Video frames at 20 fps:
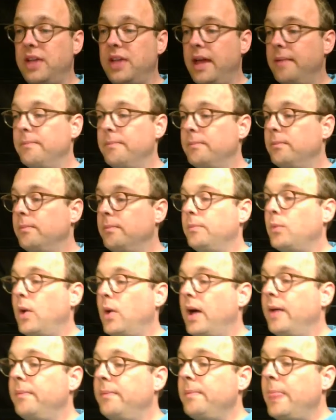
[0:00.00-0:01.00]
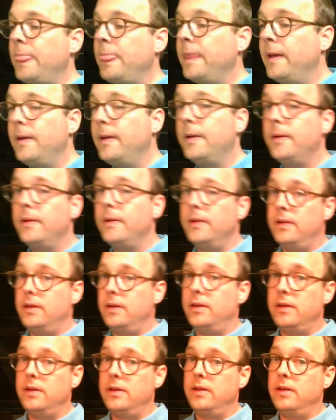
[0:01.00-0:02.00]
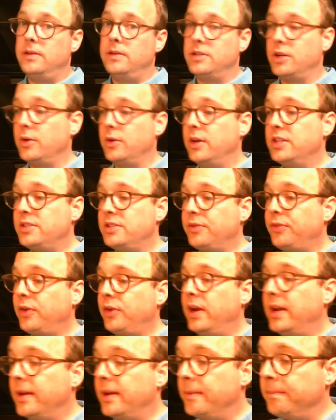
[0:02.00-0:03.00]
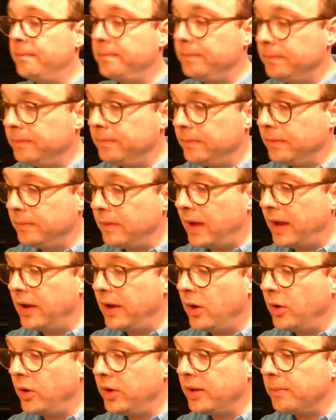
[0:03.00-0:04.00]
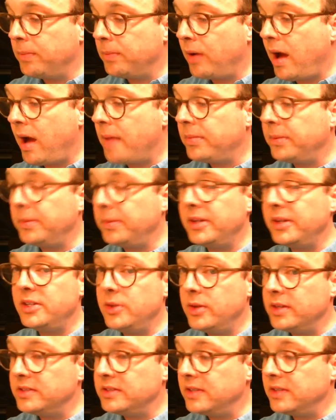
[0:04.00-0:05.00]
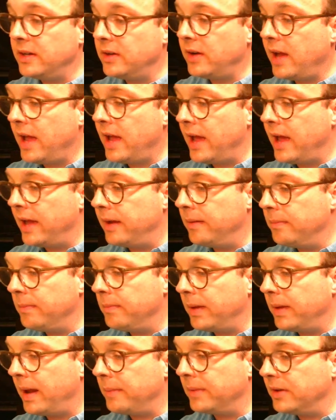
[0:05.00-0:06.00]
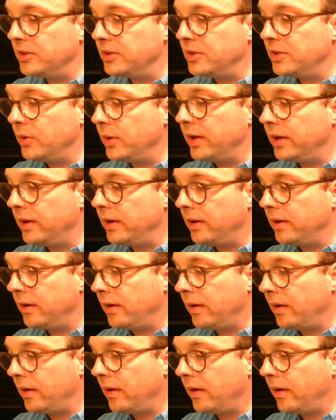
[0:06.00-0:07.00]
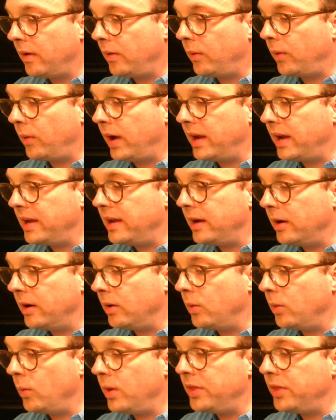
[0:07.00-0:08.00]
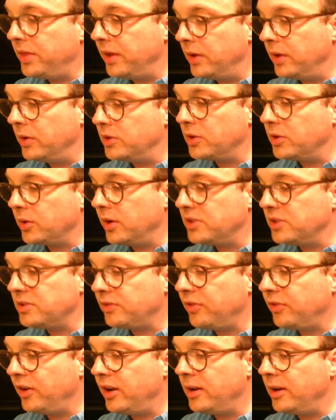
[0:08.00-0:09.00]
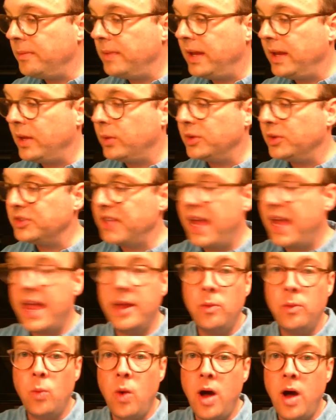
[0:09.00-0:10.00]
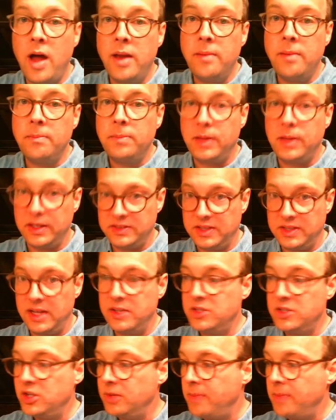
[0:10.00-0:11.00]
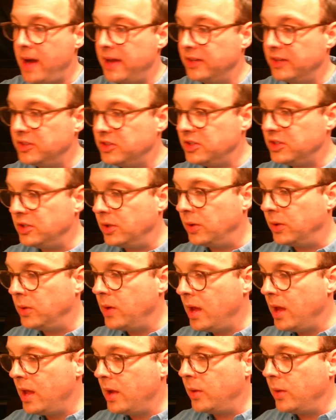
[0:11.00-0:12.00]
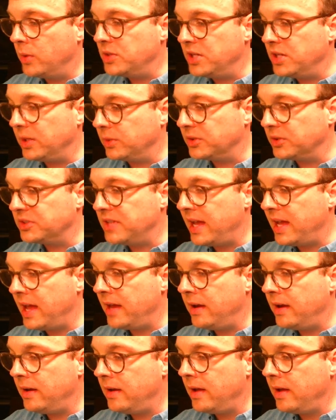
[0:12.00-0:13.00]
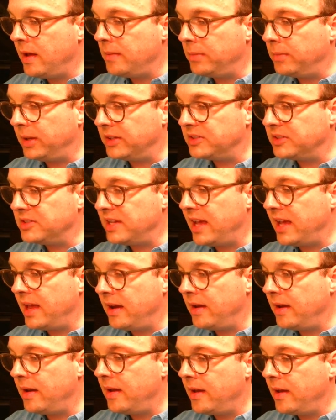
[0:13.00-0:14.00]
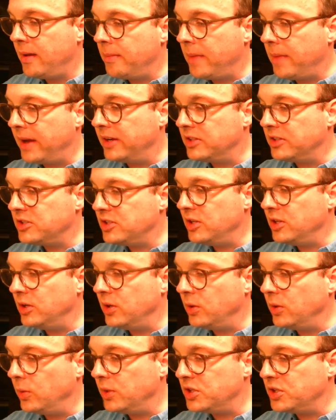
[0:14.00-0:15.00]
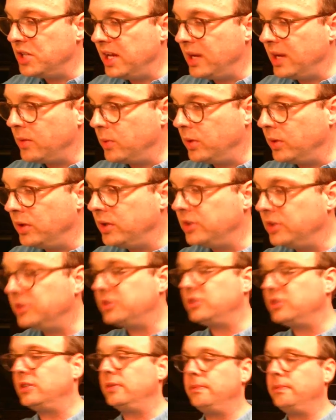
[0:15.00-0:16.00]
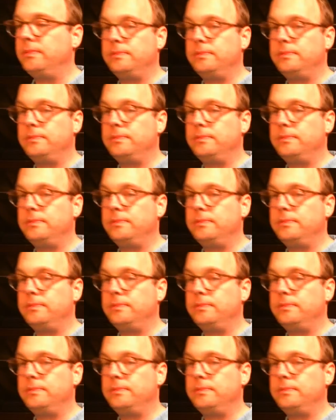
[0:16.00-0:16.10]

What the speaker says: 10. Well, degrees of freedom, I know you can probably do this in your head, but I'm going to do it right here with you. Degrees of freedom equals n1 plus n2 minus 2, which equals 10, plus 10 minus 2, which equals